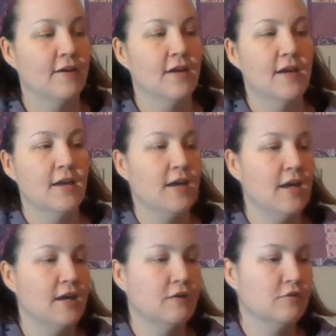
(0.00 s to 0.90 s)
And
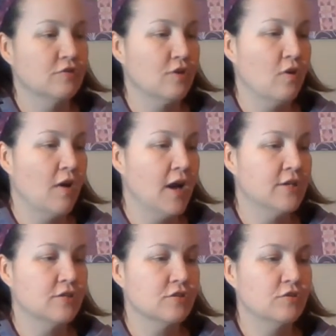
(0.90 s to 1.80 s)
so I just
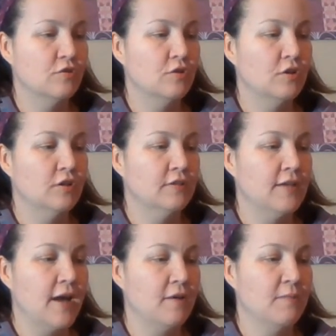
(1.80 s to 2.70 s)
Googled how to
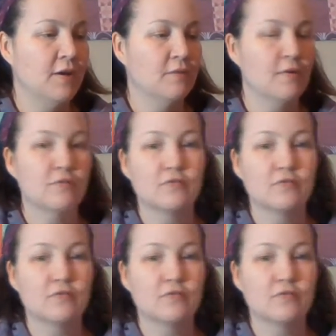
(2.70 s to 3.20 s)
make a rosary,